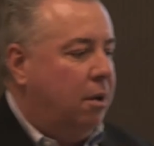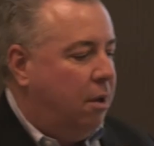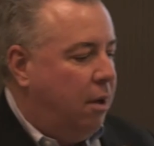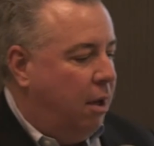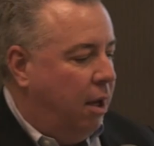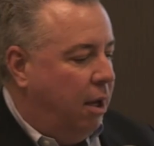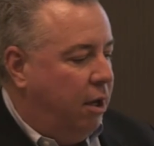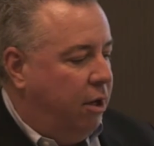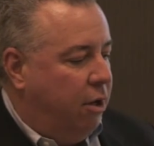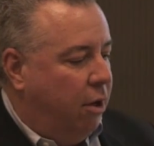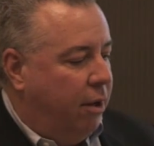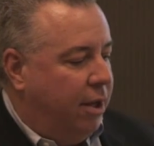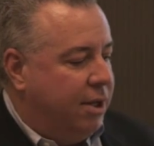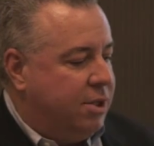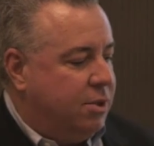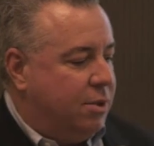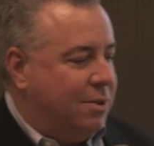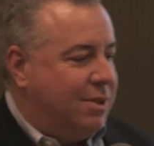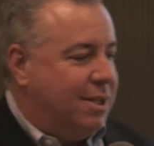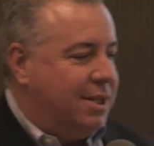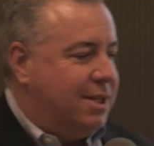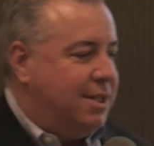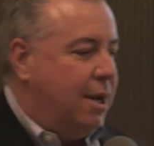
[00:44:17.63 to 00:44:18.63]
And you know, this
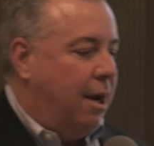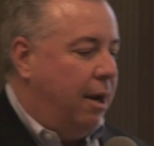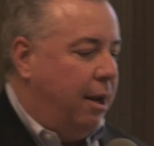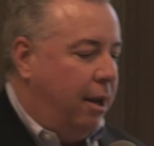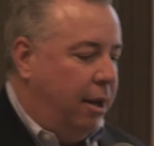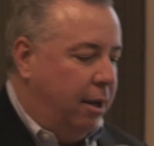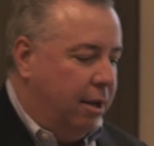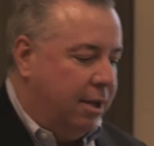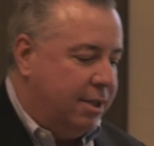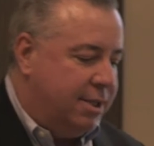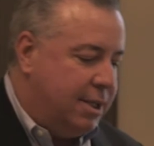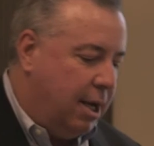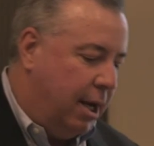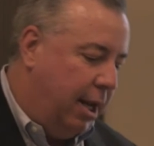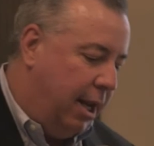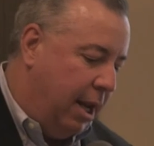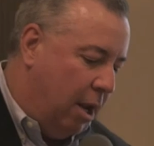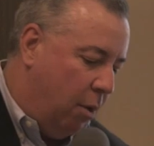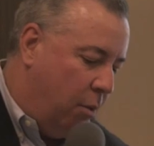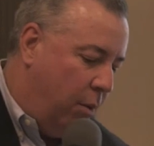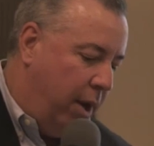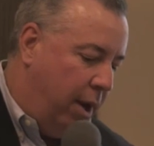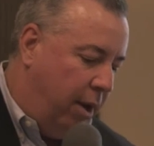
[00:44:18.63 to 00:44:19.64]
was a study, the study
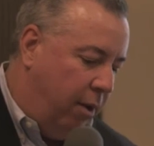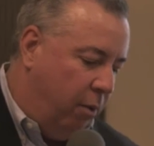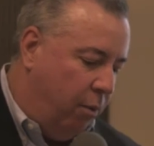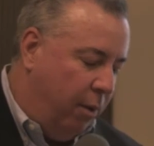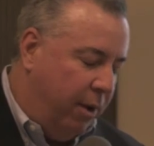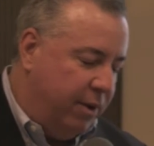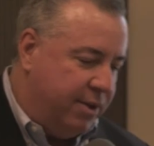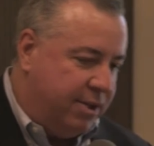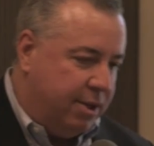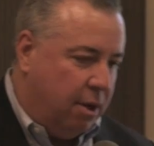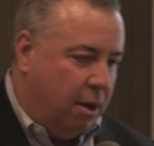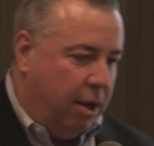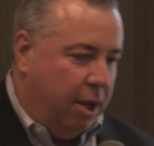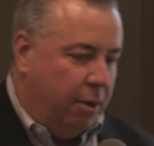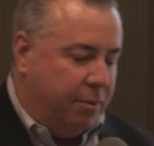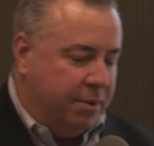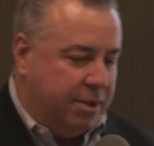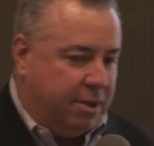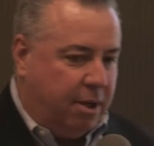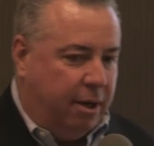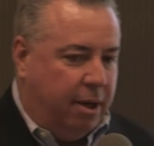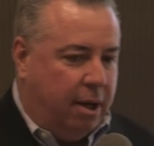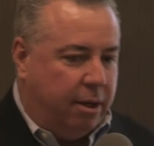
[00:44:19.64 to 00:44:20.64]
that we, we saw that
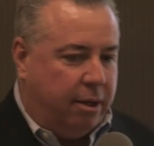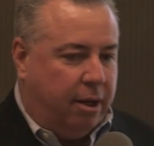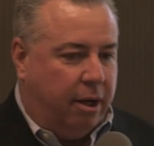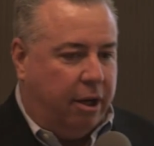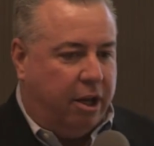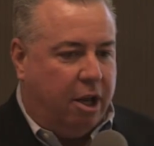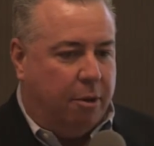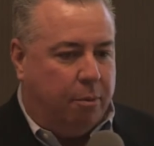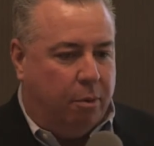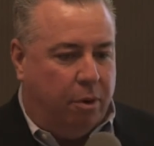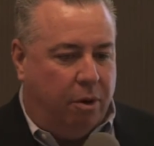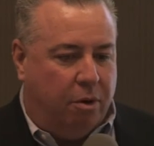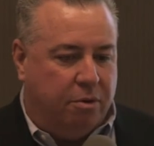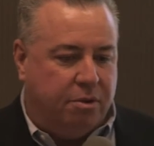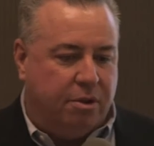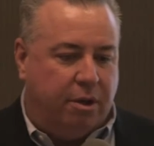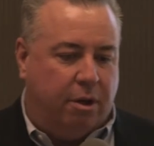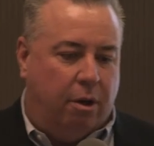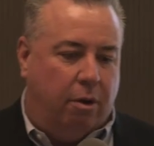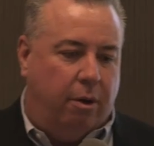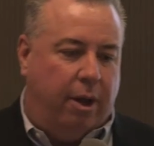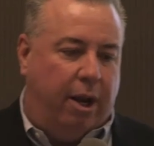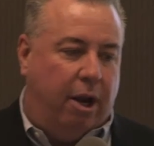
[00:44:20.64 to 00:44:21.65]
was conducted a couple years
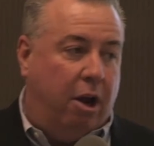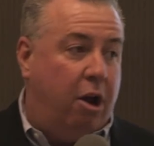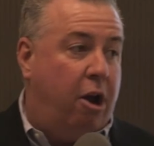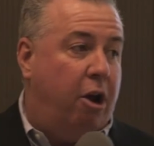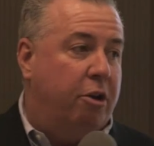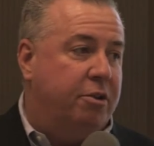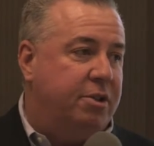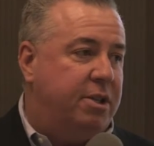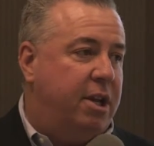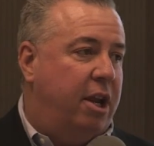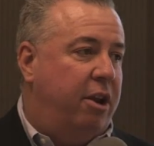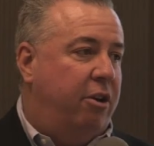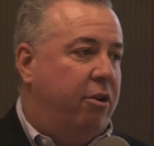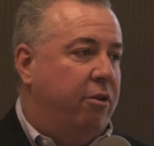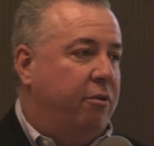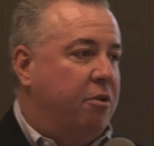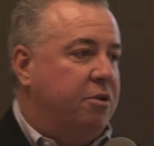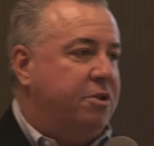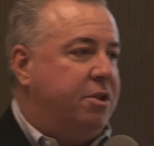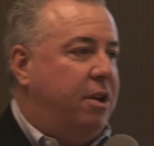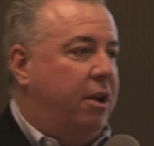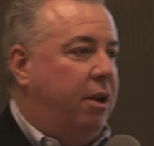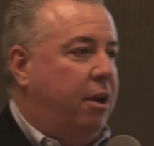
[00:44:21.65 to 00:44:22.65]
ago at Ohio State
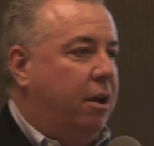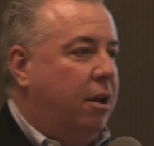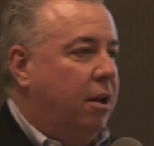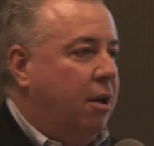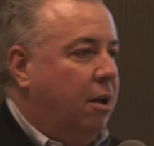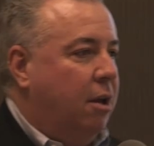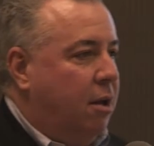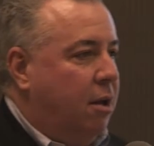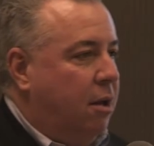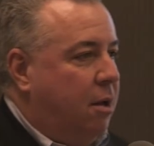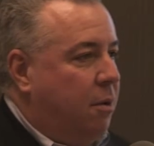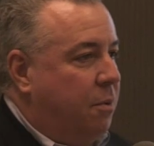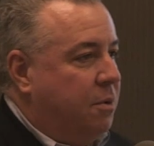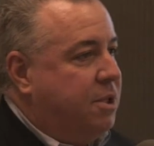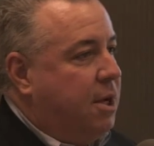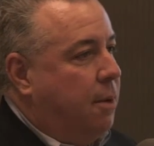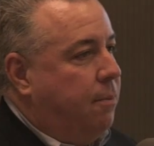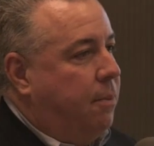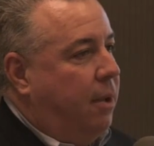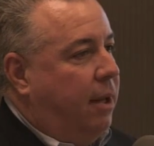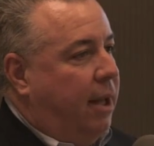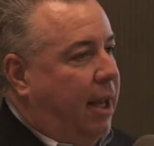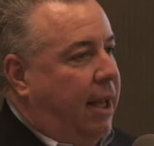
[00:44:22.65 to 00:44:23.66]
University was
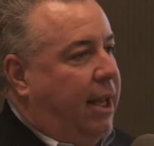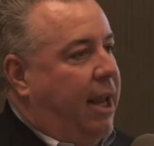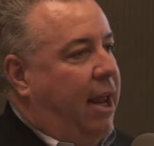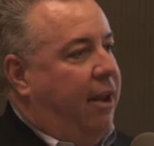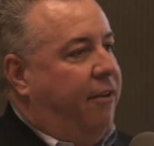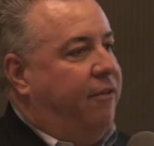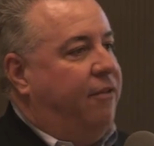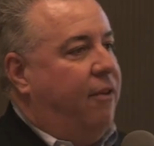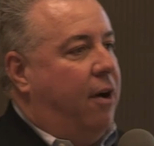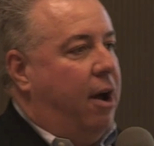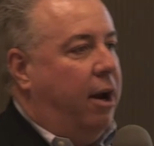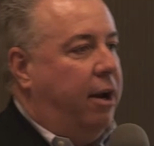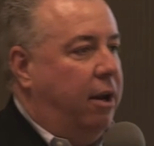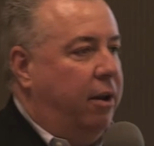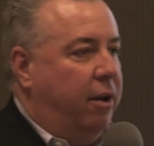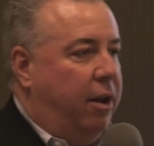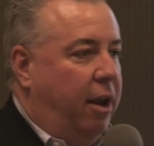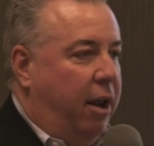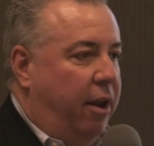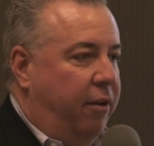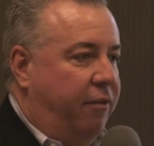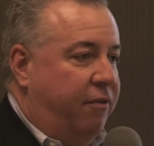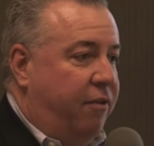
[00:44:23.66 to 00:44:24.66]
something that they, find,
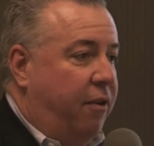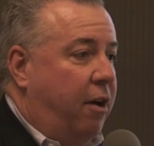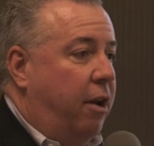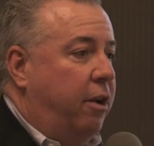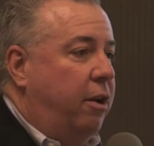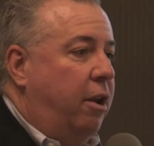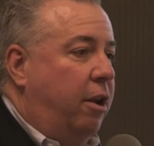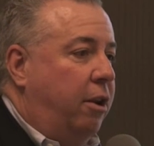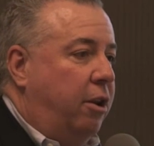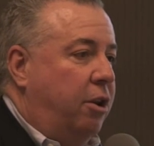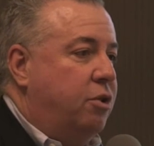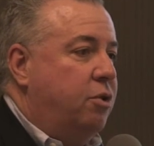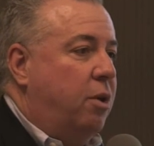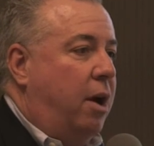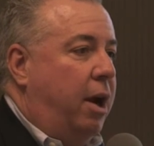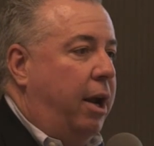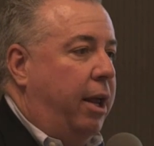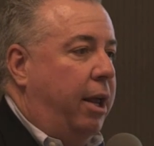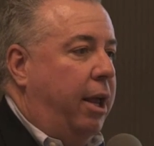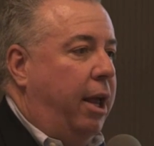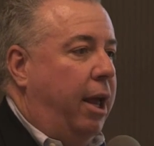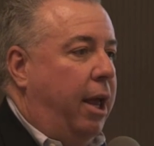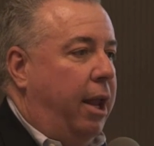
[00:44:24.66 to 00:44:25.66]
they funded to try
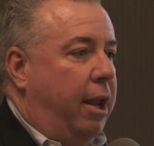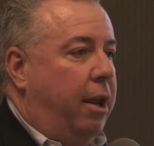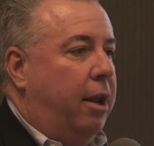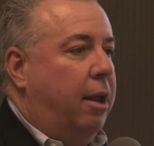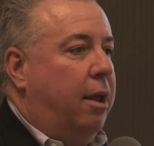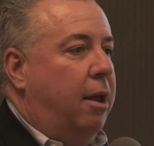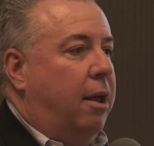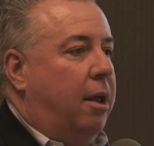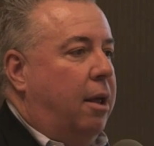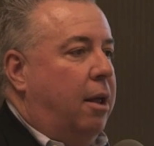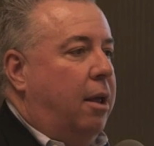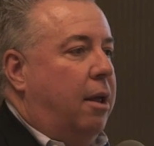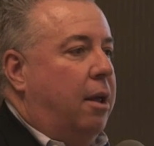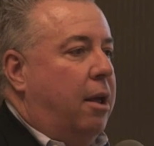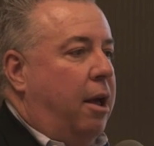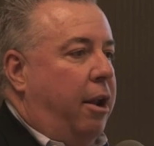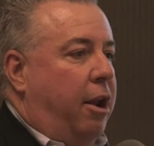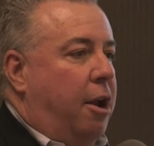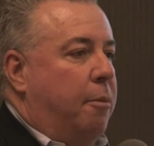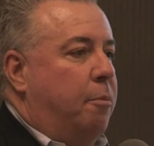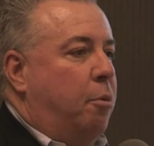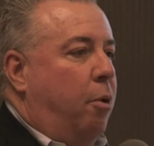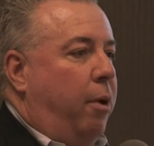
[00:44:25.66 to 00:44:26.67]
to get
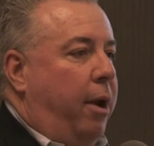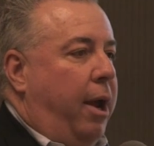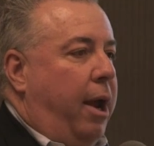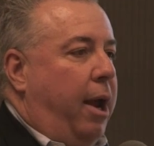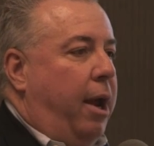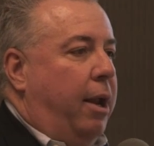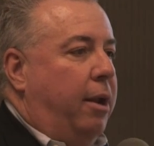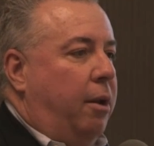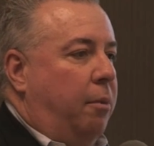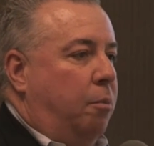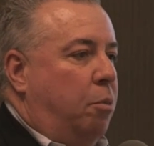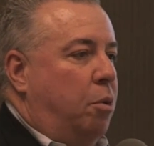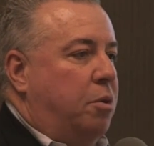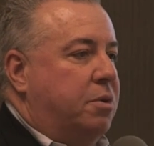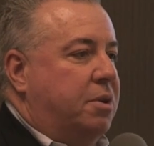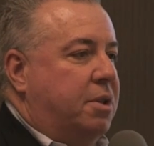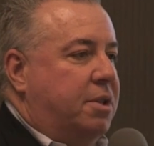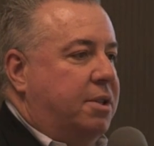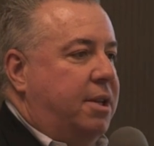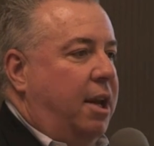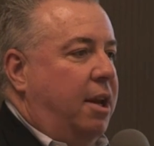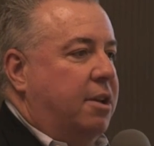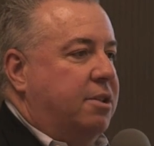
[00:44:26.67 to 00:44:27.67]
an upper hand and boost
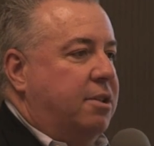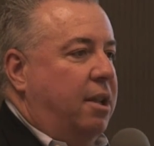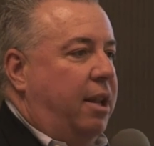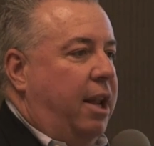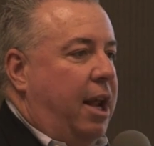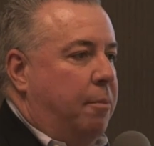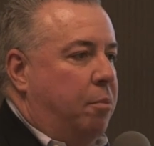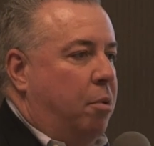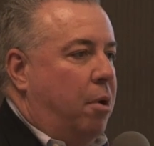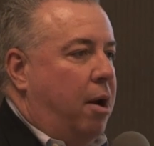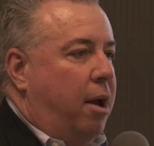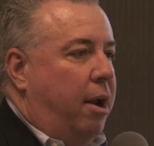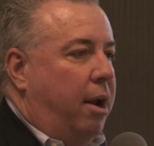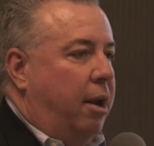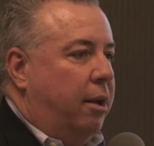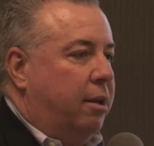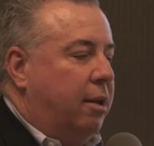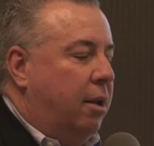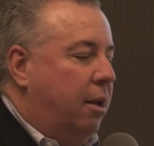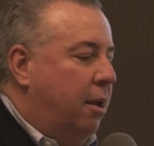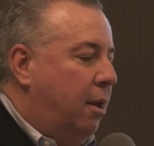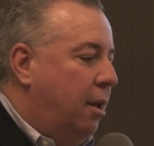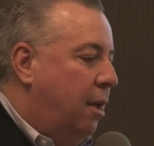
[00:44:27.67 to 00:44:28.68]
the sales of that product.